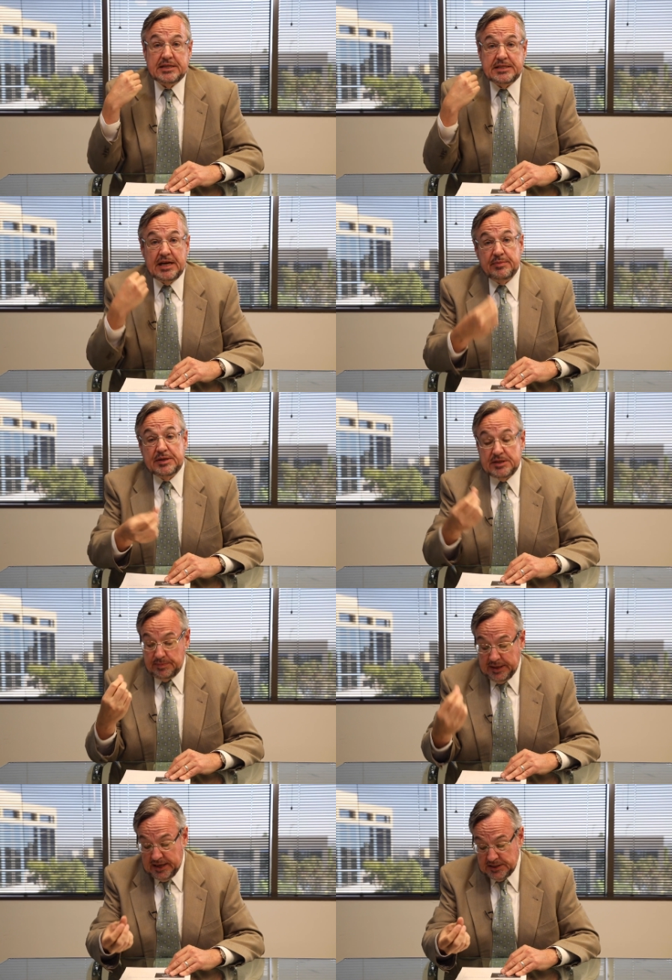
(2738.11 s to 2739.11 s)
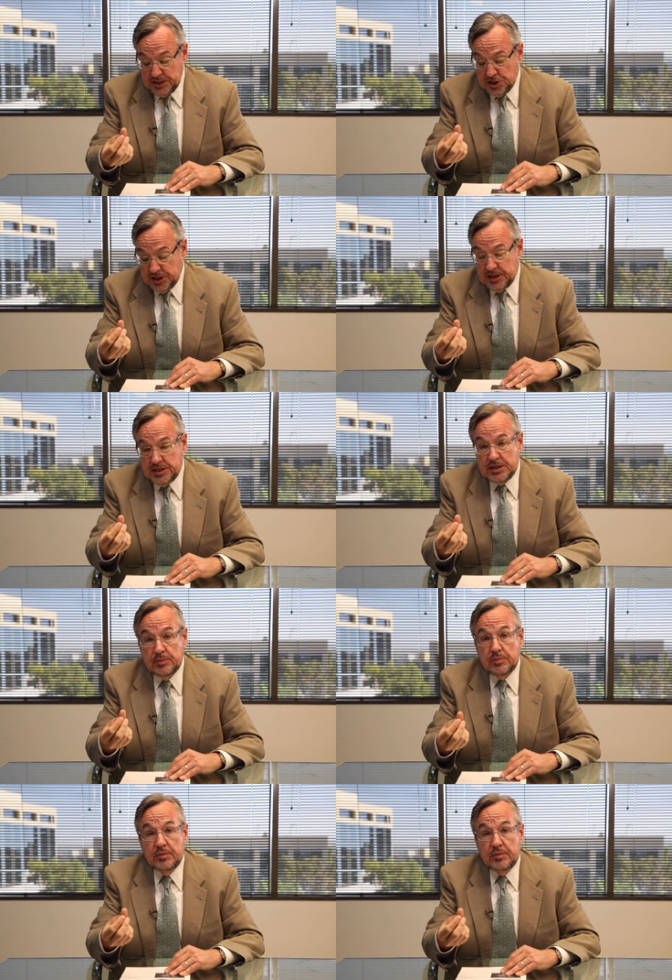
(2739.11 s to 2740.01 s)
statements and passages.